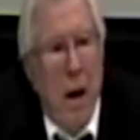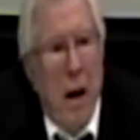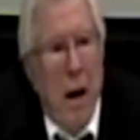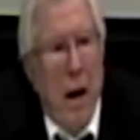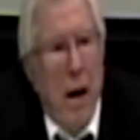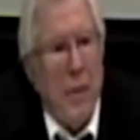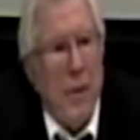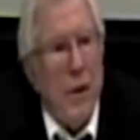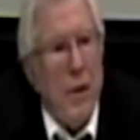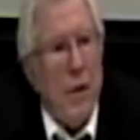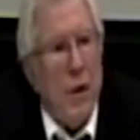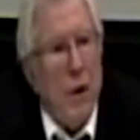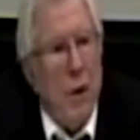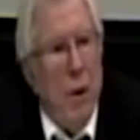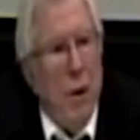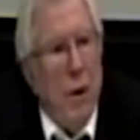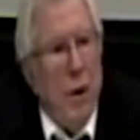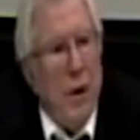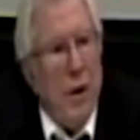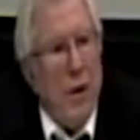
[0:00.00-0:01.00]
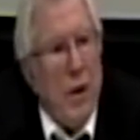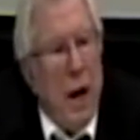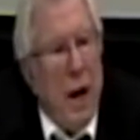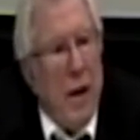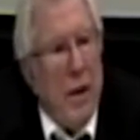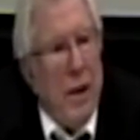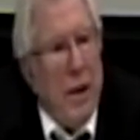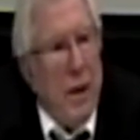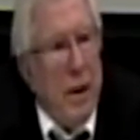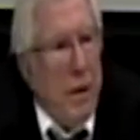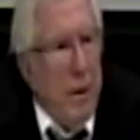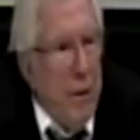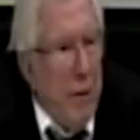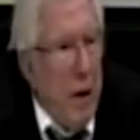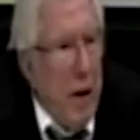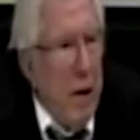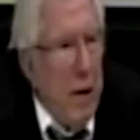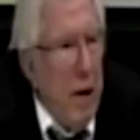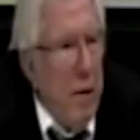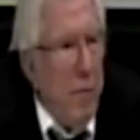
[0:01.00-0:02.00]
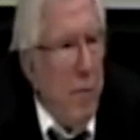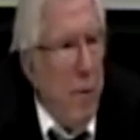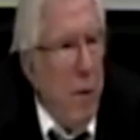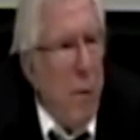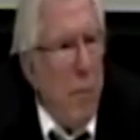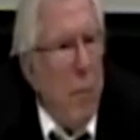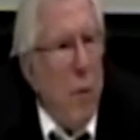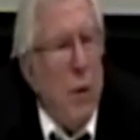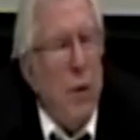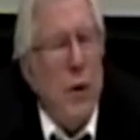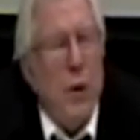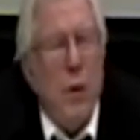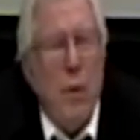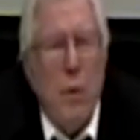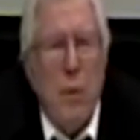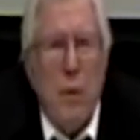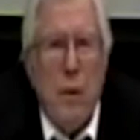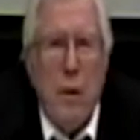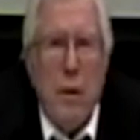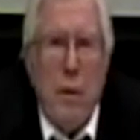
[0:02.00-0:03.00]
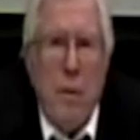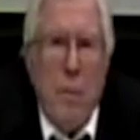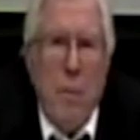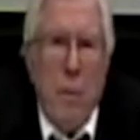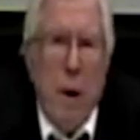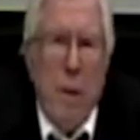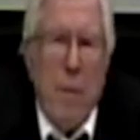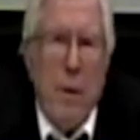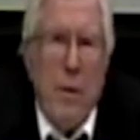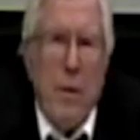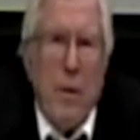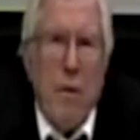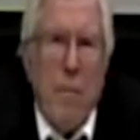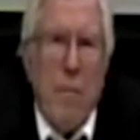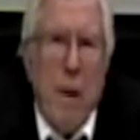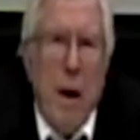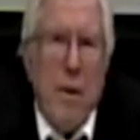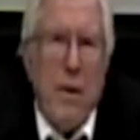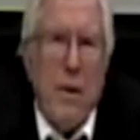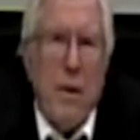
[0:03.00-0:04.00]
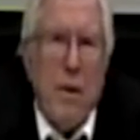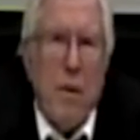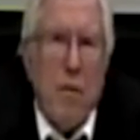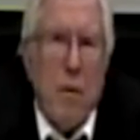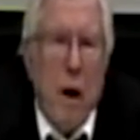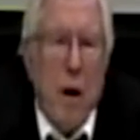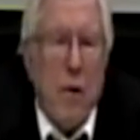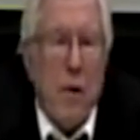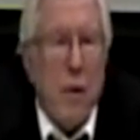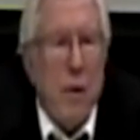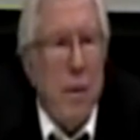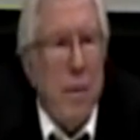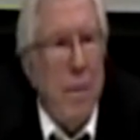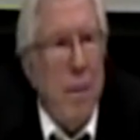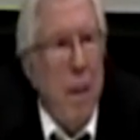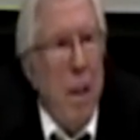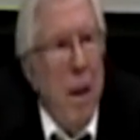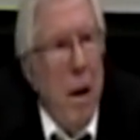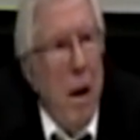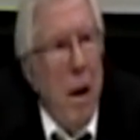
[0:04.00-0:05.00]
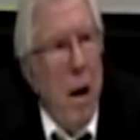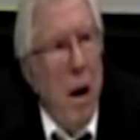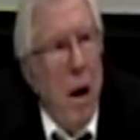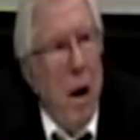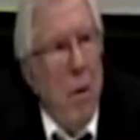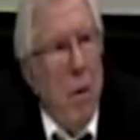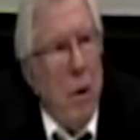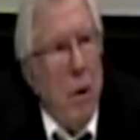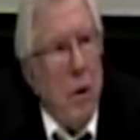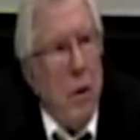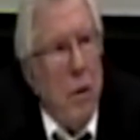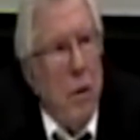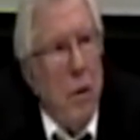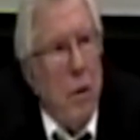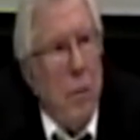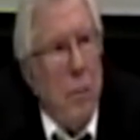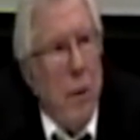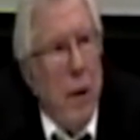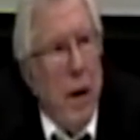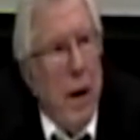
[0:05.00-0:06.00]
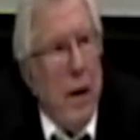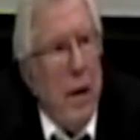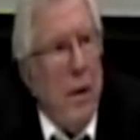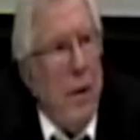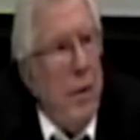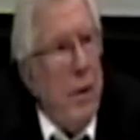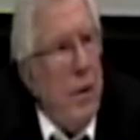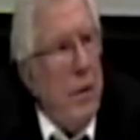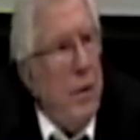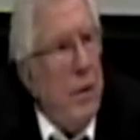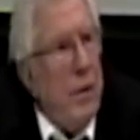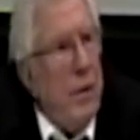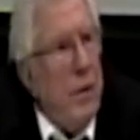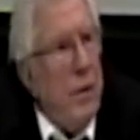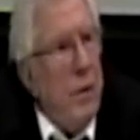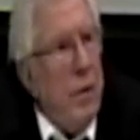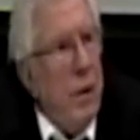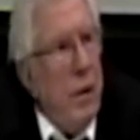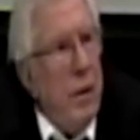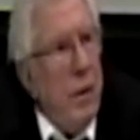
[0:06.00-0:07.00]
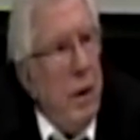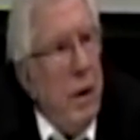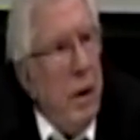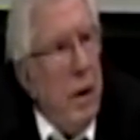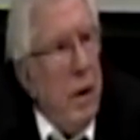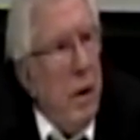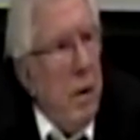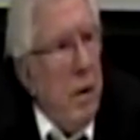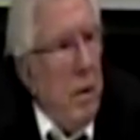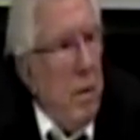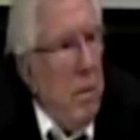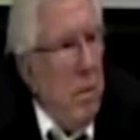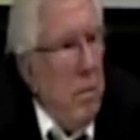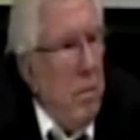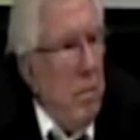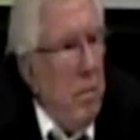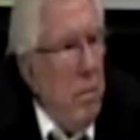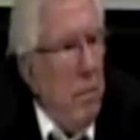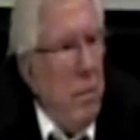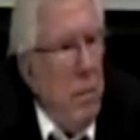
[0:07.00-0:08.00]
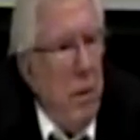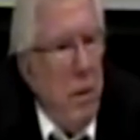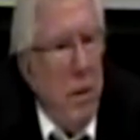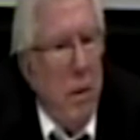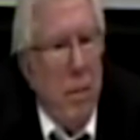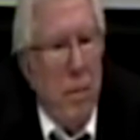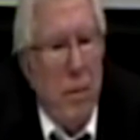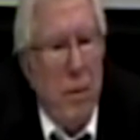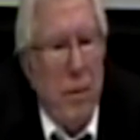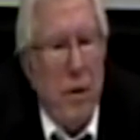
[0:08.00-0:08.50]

had this glorious idea that if one would use weapons of mass destruction, one could break this, uh, the, uh, the